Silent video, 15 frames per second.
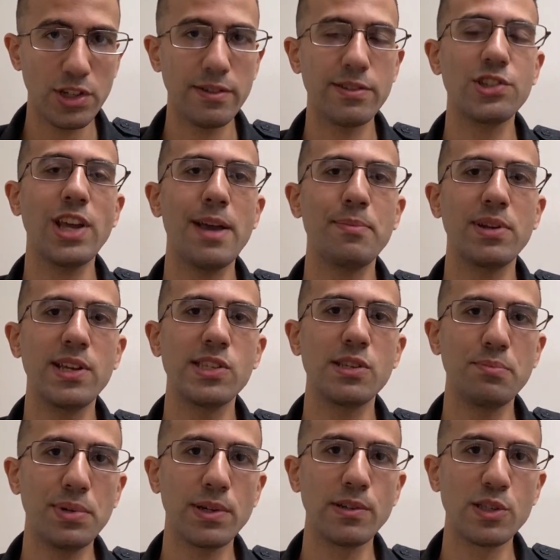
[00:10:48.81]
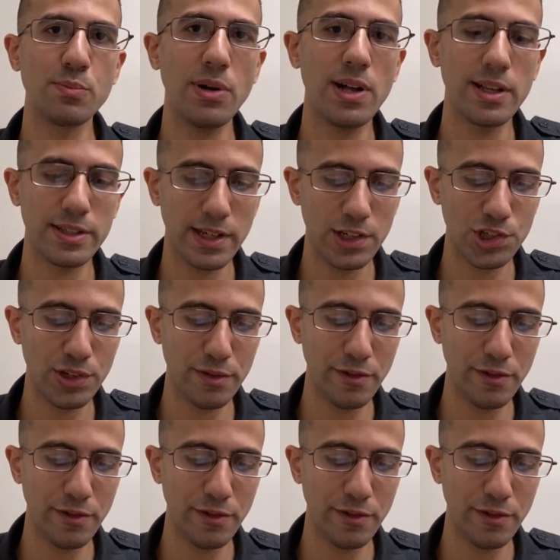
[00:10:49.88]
of a Japanese imperialist politician.